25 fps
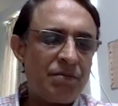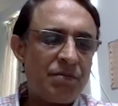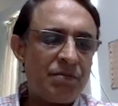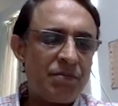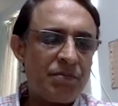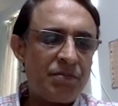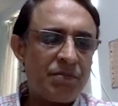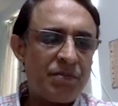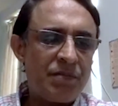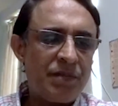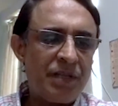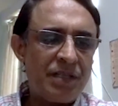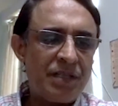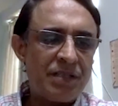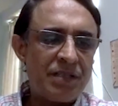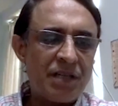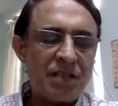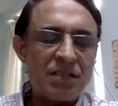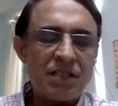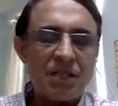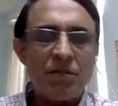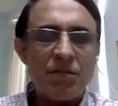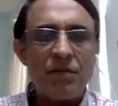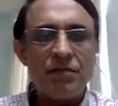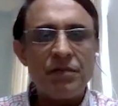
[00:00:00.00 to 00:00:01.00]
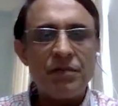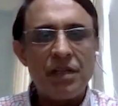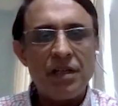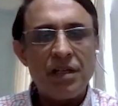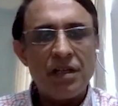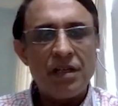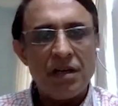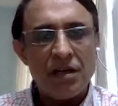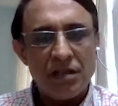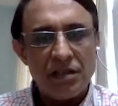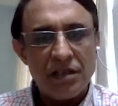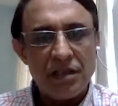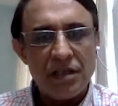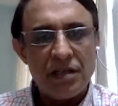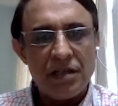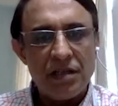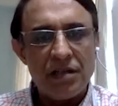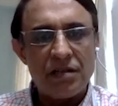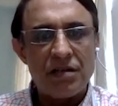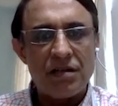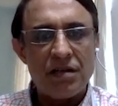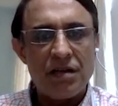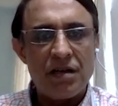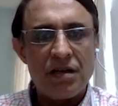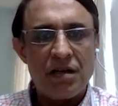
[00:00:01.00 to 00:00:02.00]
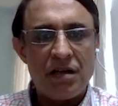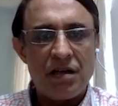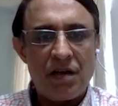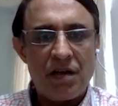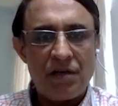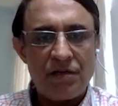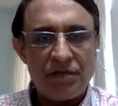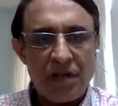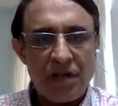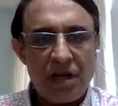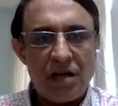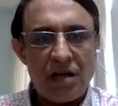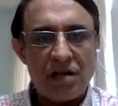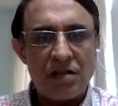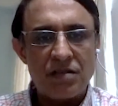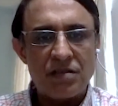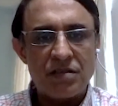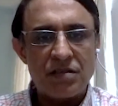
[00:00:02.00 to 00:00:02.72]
These are some of the earlier avatars